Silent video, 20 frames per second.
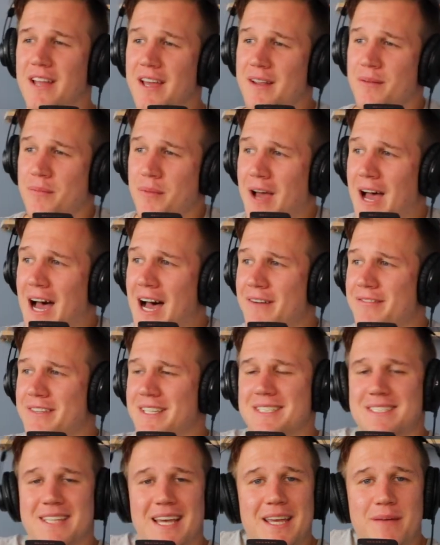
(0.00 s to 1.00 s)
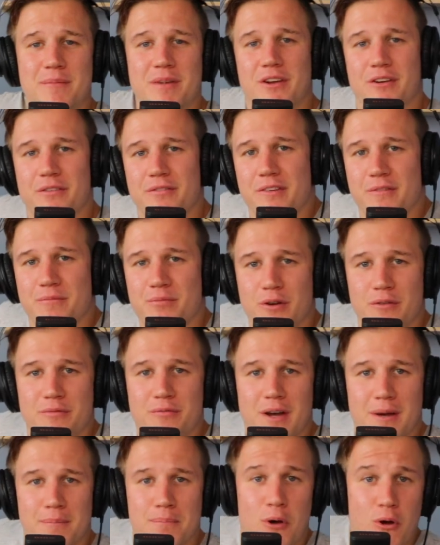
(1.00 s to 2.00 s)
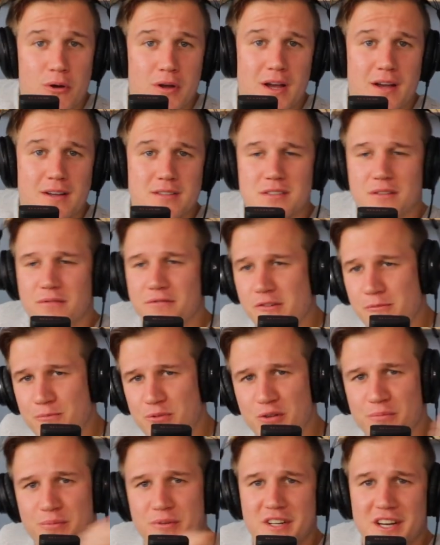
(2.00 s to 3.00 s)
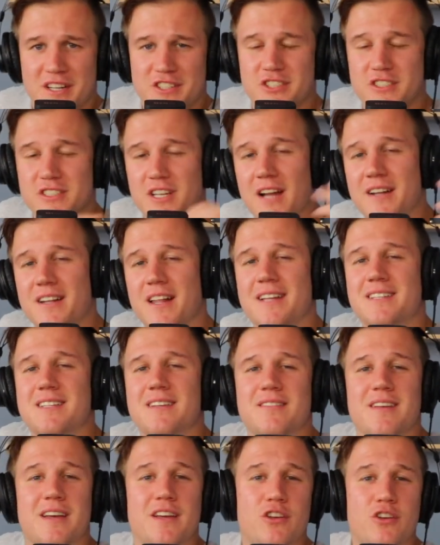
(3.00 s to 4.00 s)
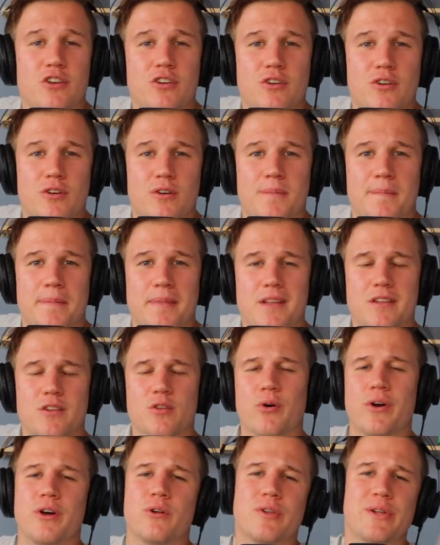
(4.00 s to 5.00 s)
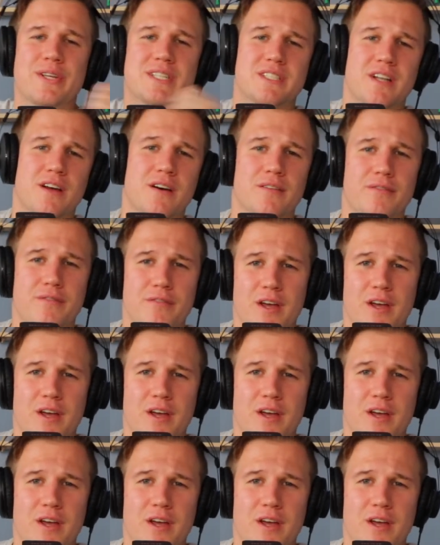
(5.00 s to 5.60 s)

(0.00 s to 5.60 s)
behalf of the team here at Finprov Podcast and Finprov Productions, I'd like to thank you, the loyal listener,